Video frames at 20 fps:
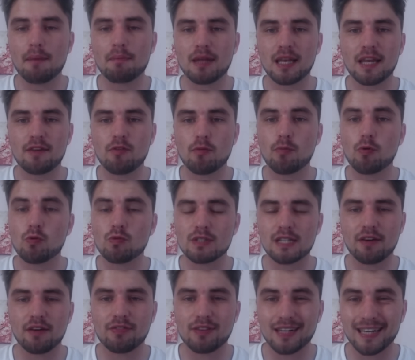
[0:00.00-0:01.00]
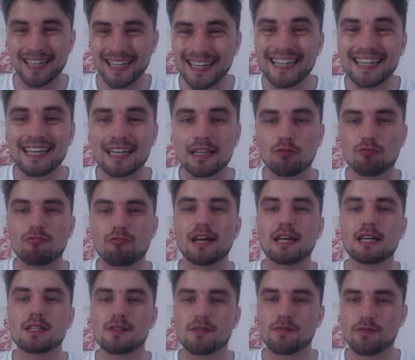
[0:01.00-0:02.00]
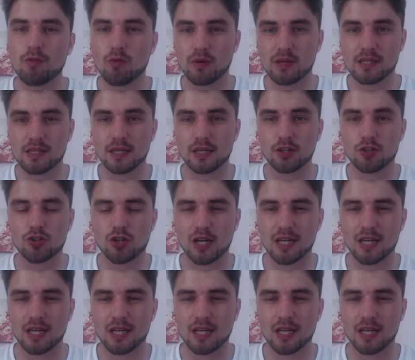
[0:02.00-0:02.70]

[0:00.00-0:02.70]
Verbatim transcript: but Liverpool definitely leading the race for his signature.